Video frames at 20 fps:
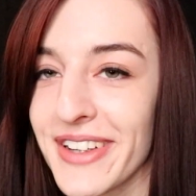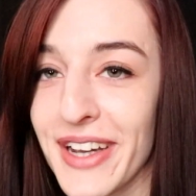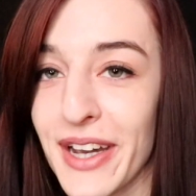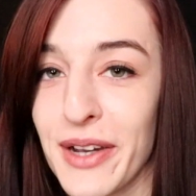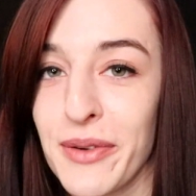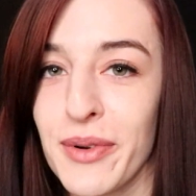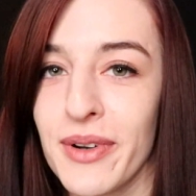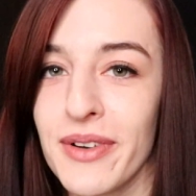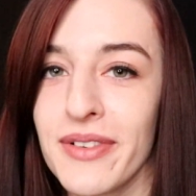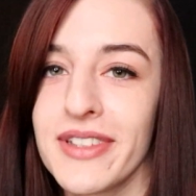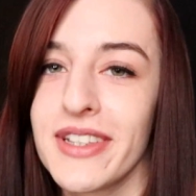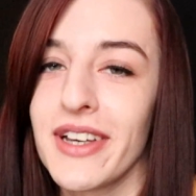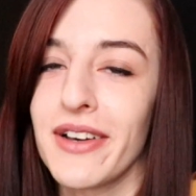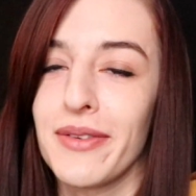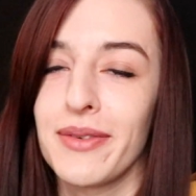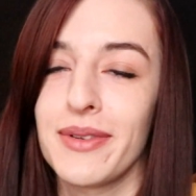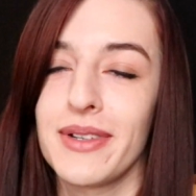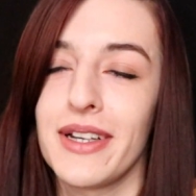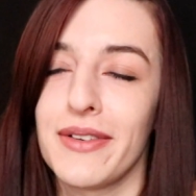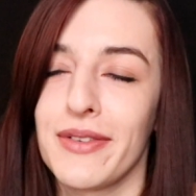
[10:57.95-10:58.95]
Okay, well, obviously I
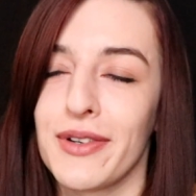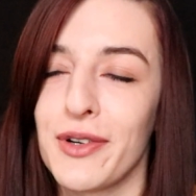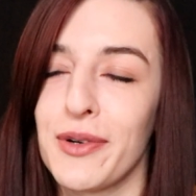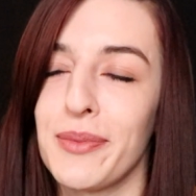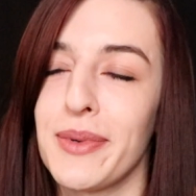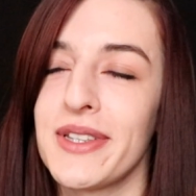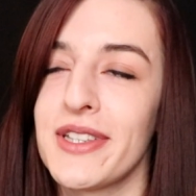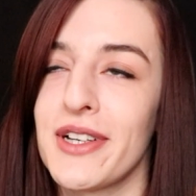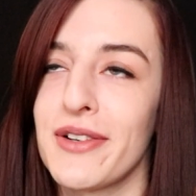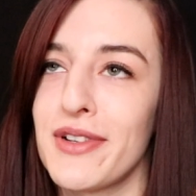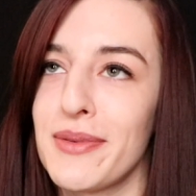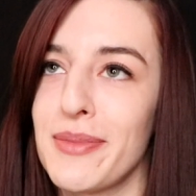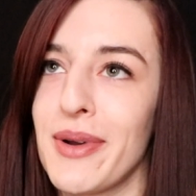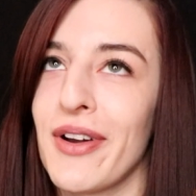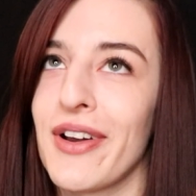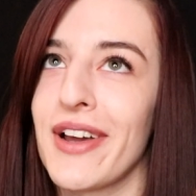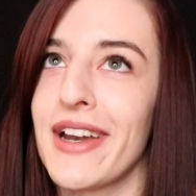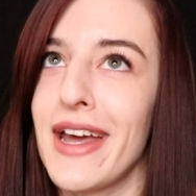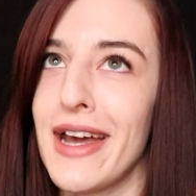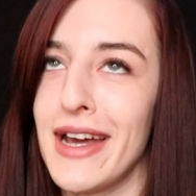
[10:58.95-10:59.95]
would never call myself an
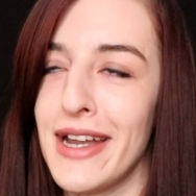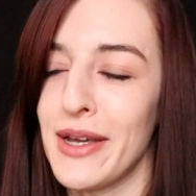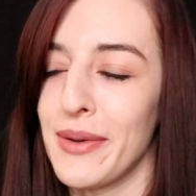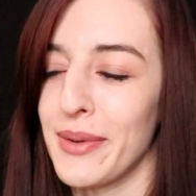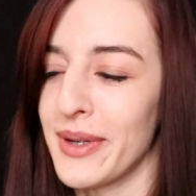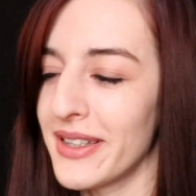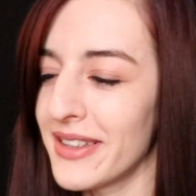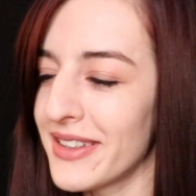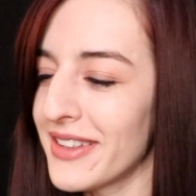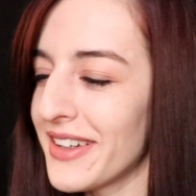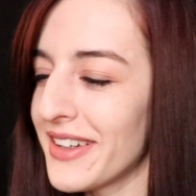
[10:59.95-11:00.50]
American anyway,